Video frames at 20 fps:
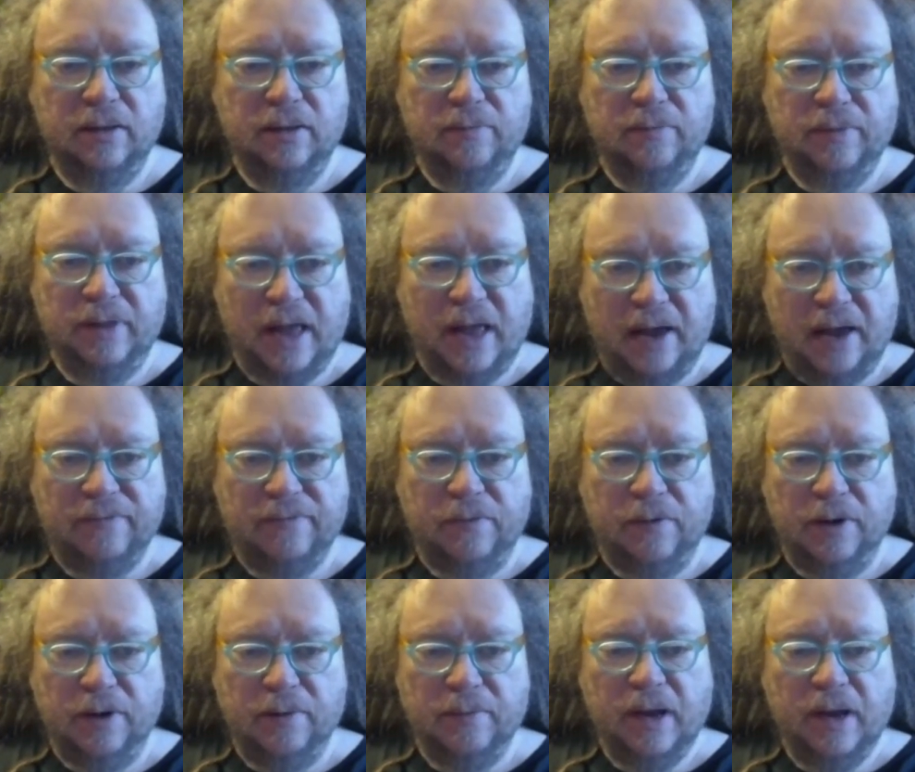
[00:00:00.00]

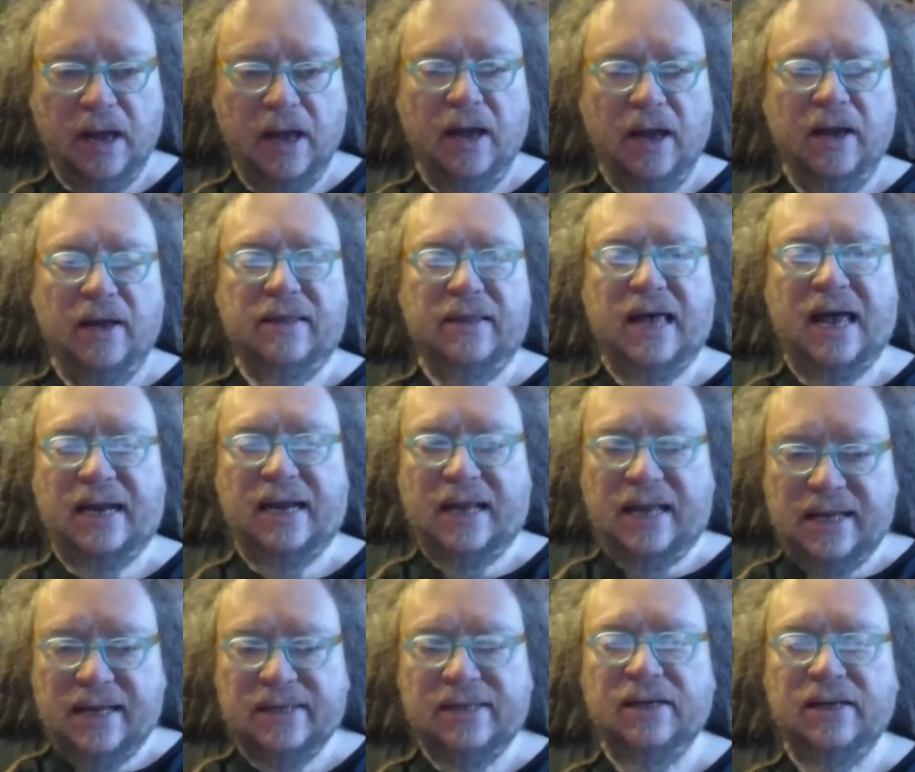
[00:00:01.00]
platform that
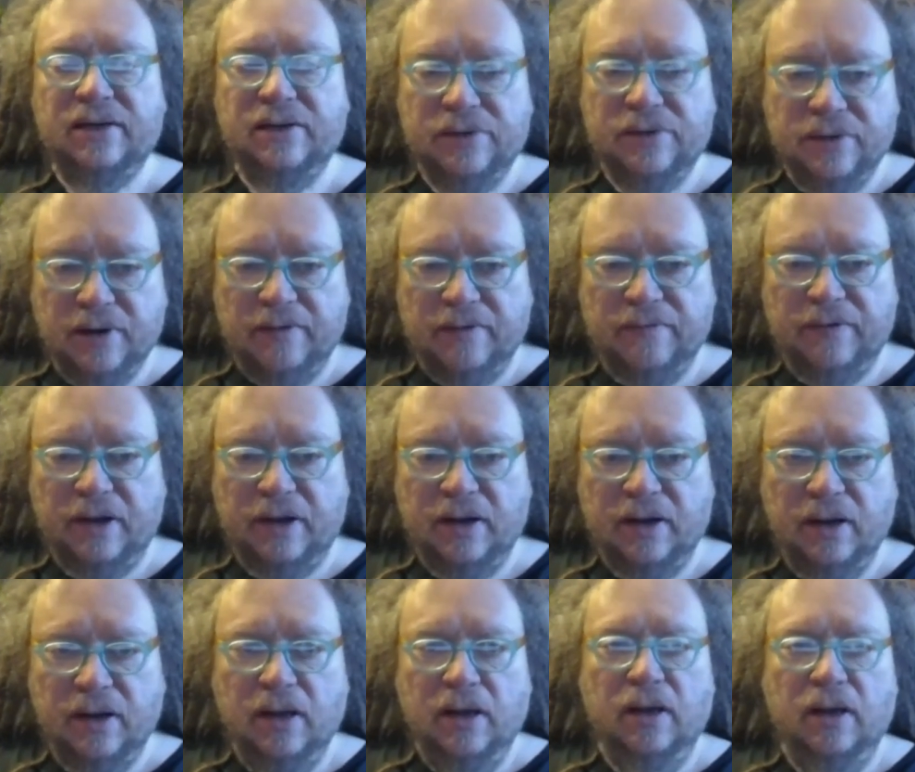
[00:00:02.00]
isn't
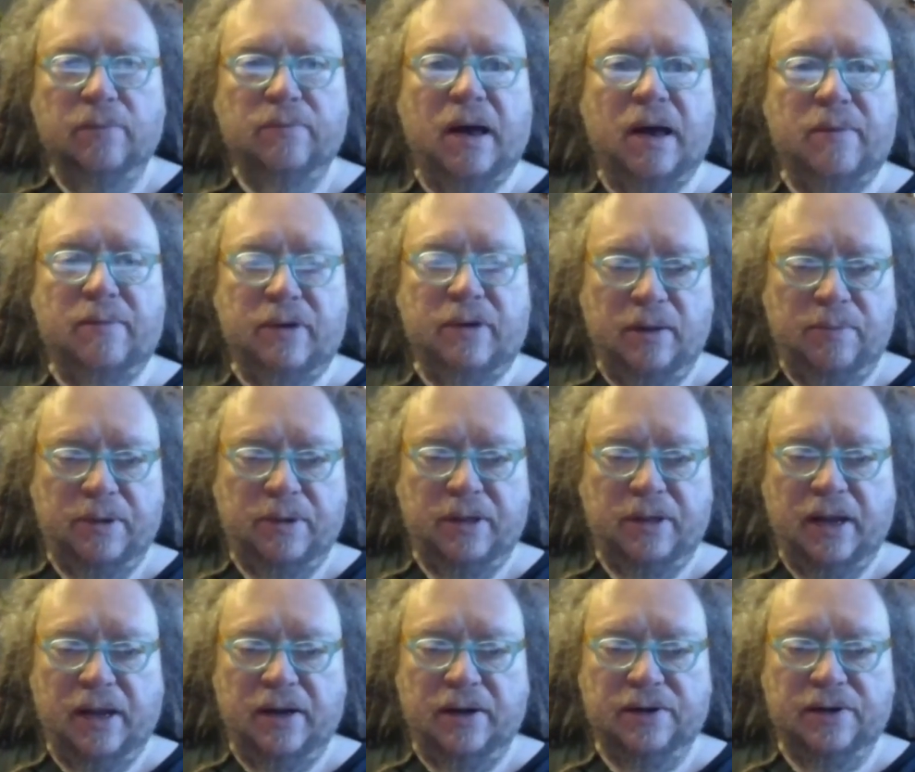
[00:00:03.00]
driven by
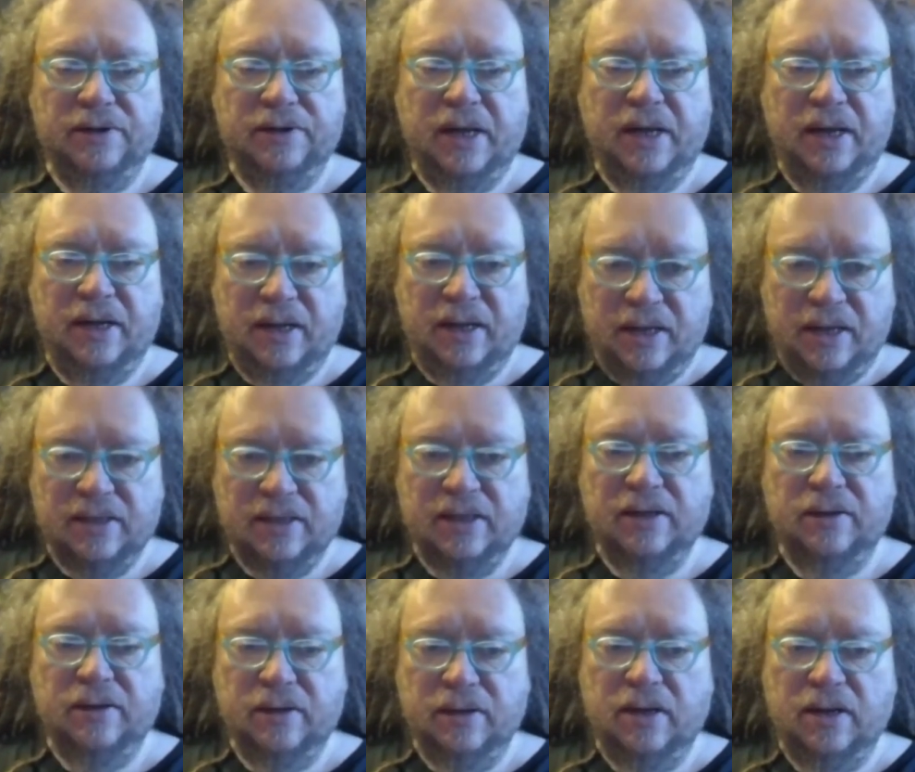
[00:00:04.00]
manipulators and
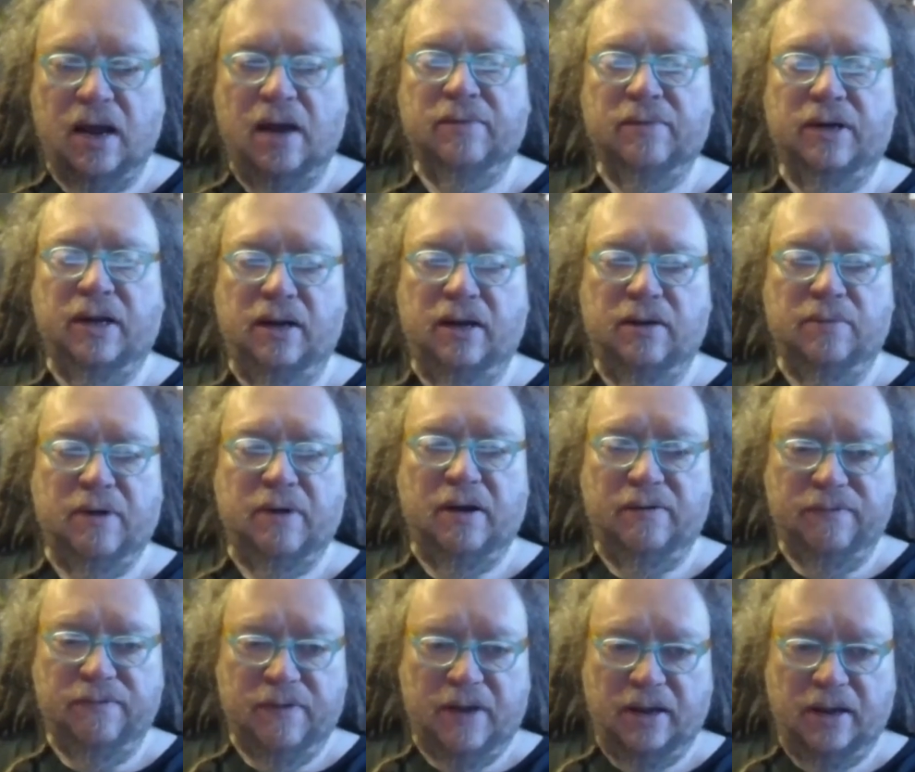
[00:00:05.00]
isn't dominated by
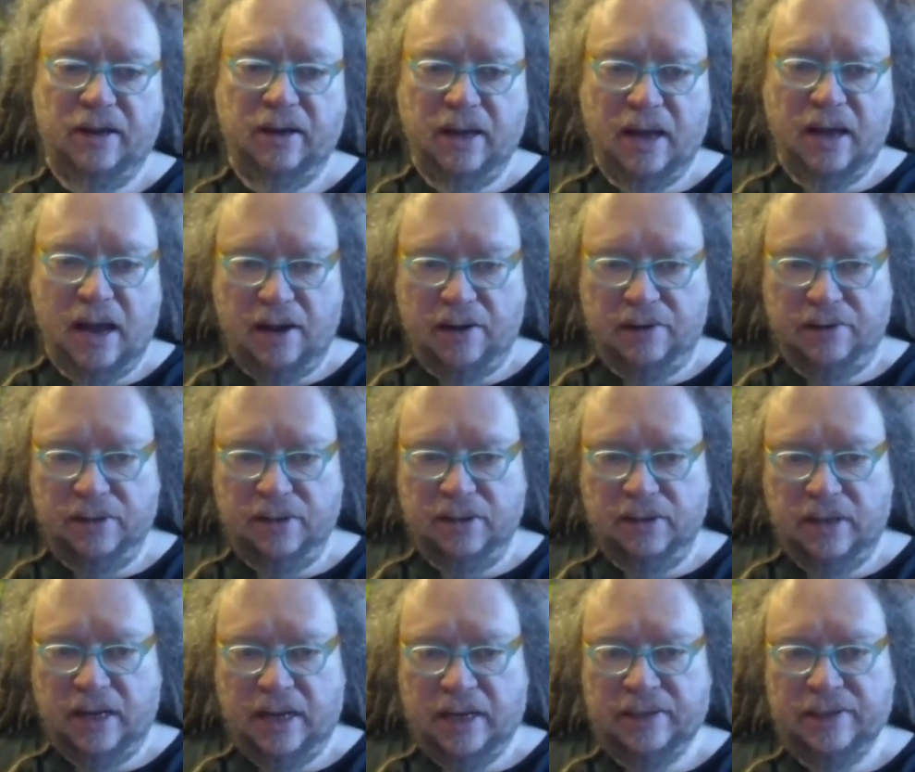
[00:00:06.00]
fake
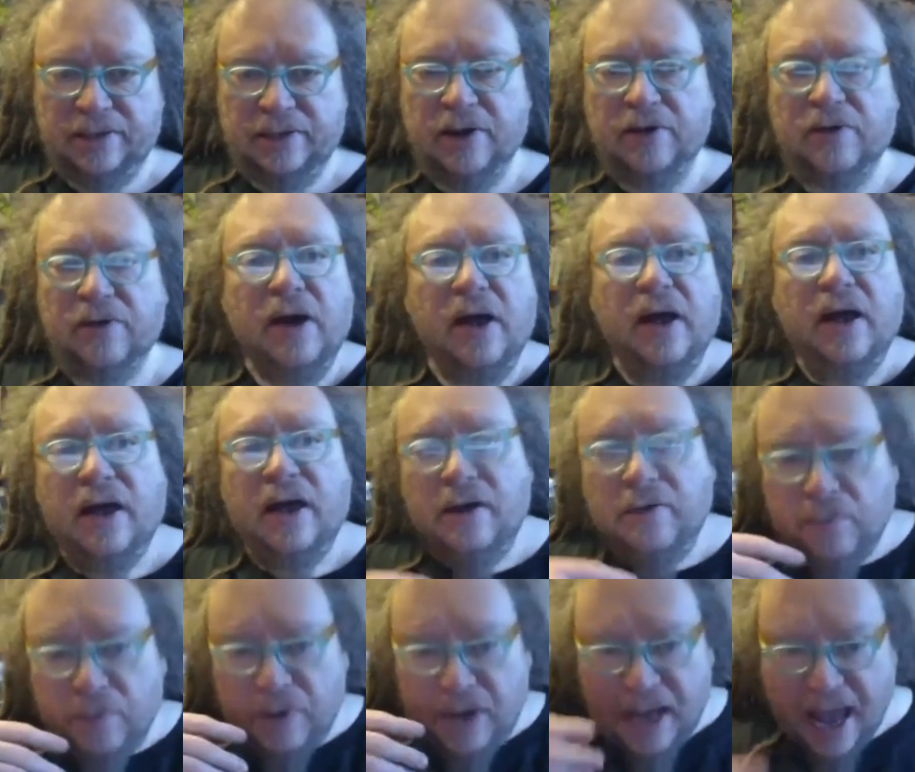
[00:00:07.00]
accounts. And so
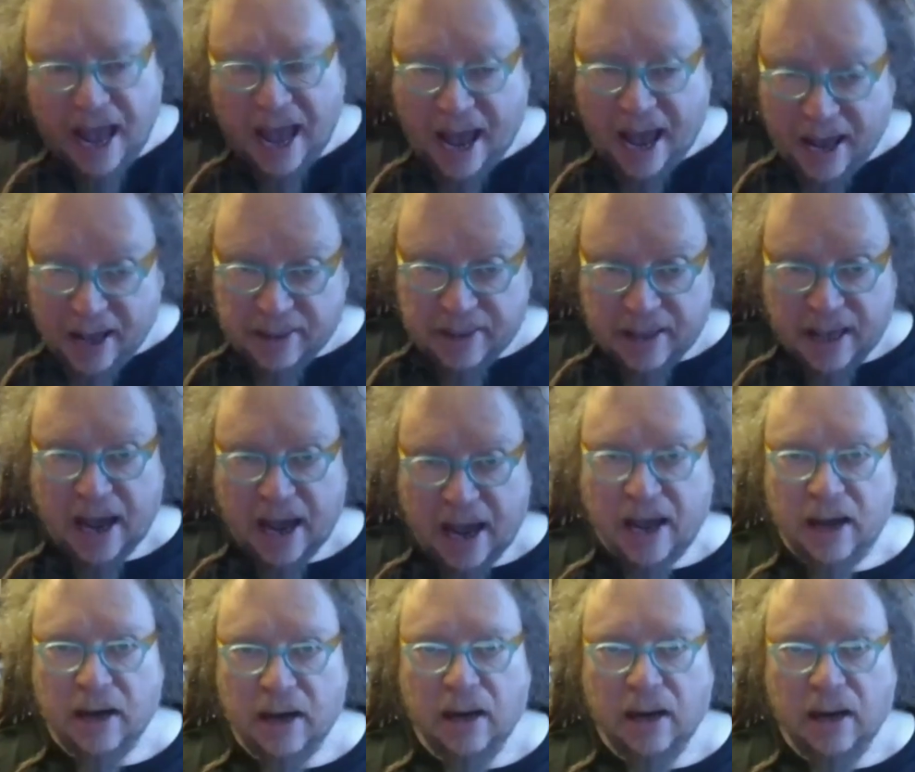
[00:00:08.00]
if we had that,